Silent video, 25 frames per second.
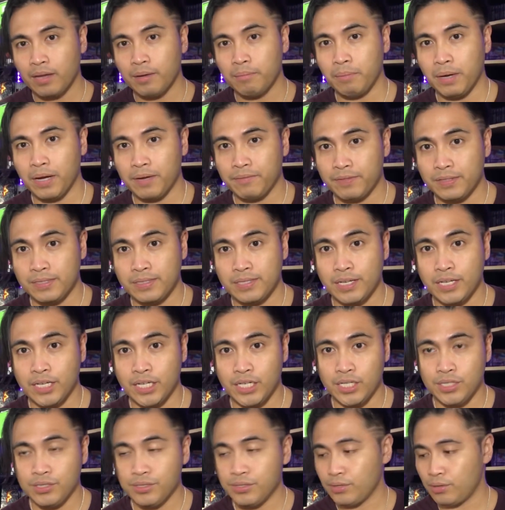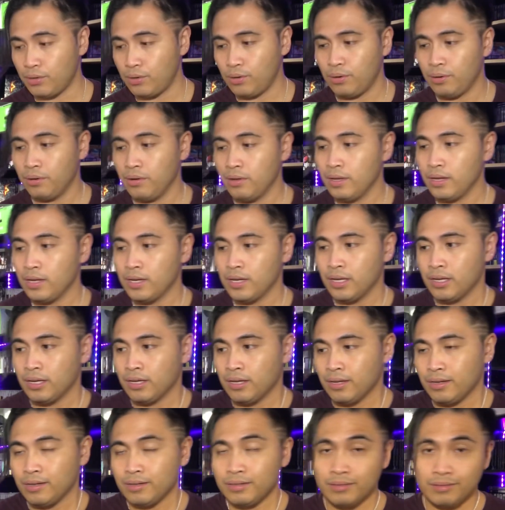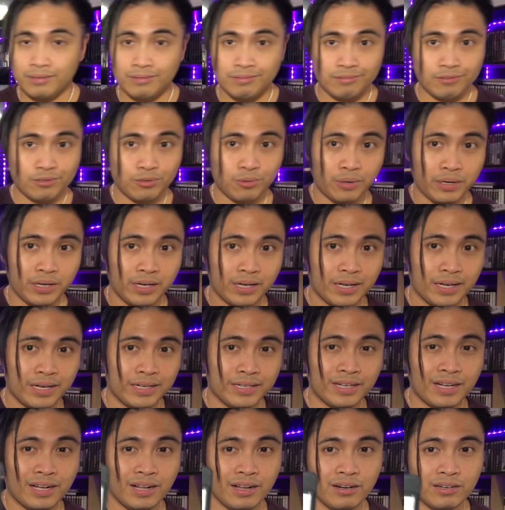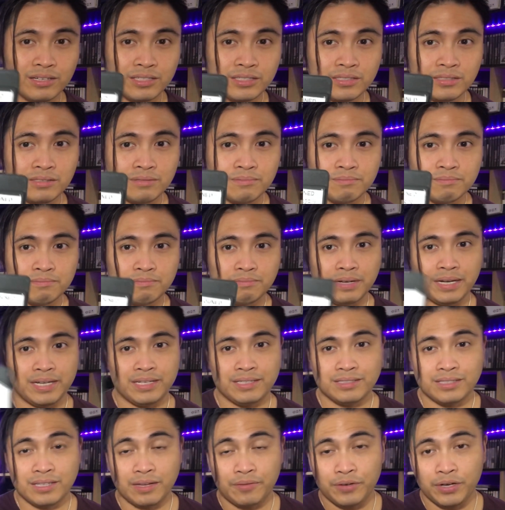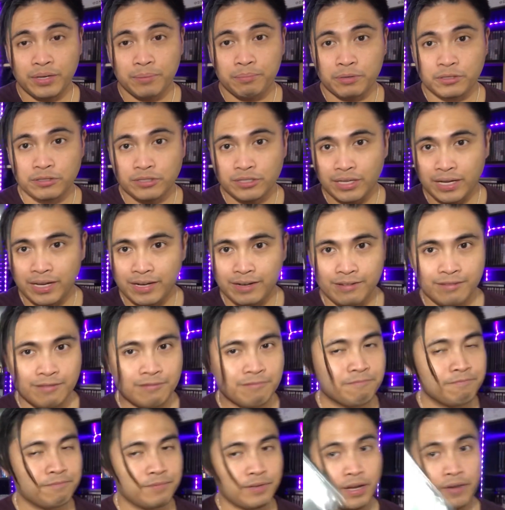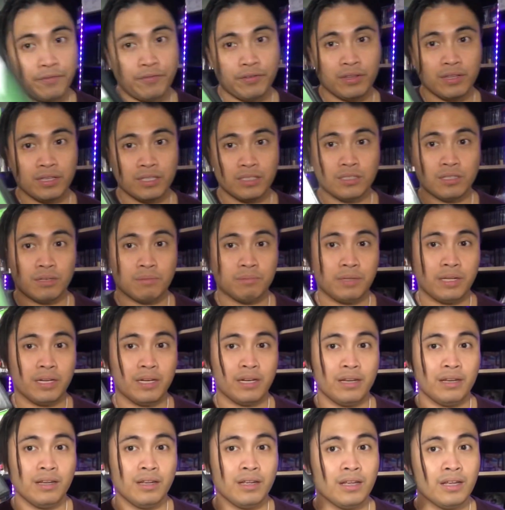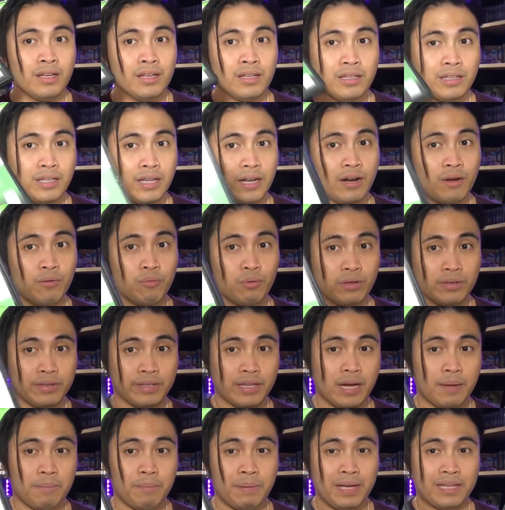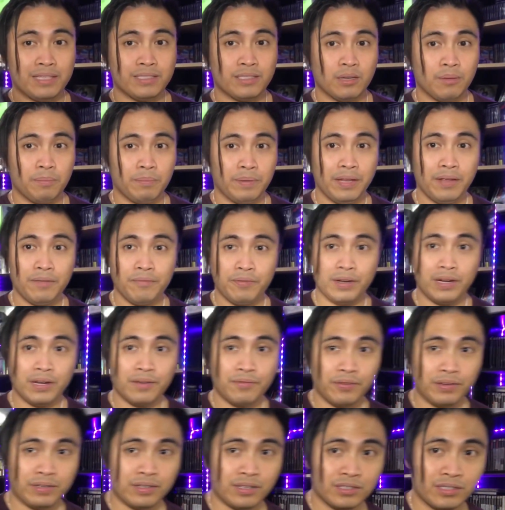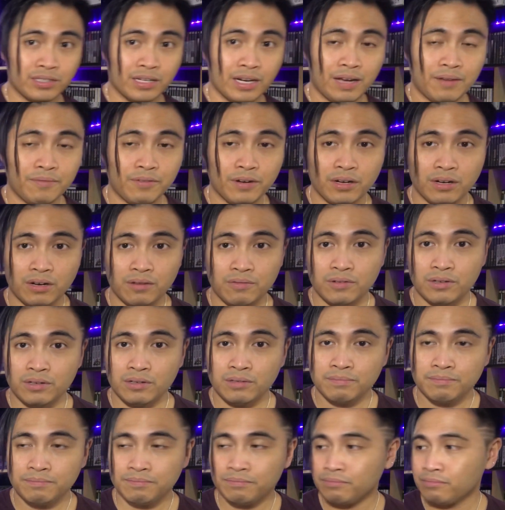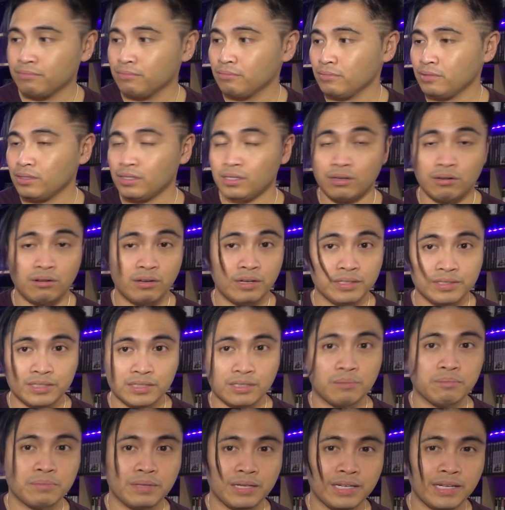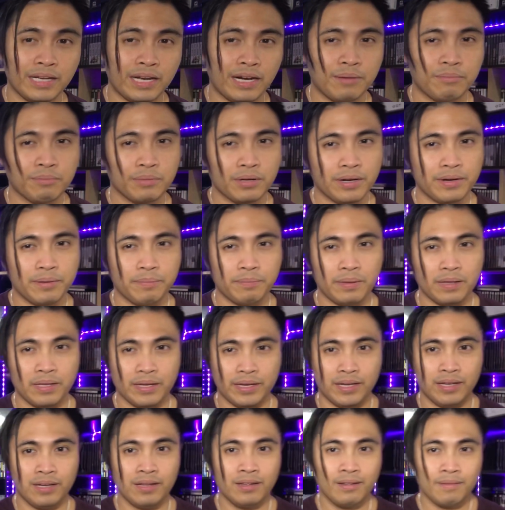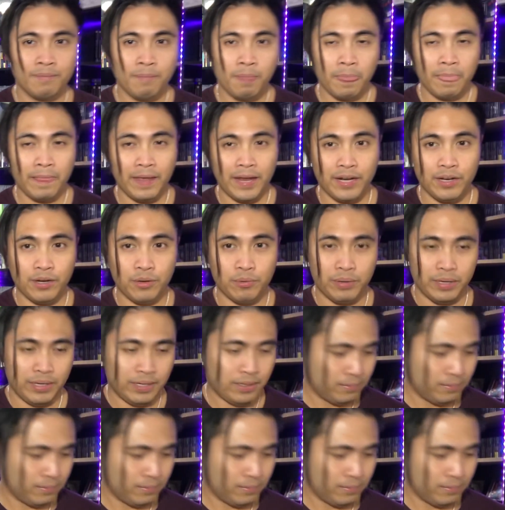my vicinity. So $29 minus 70%, definitely something that I will not pass up. Even if it doesn't have a cover, you know, it's something that I'm gonna play anyway.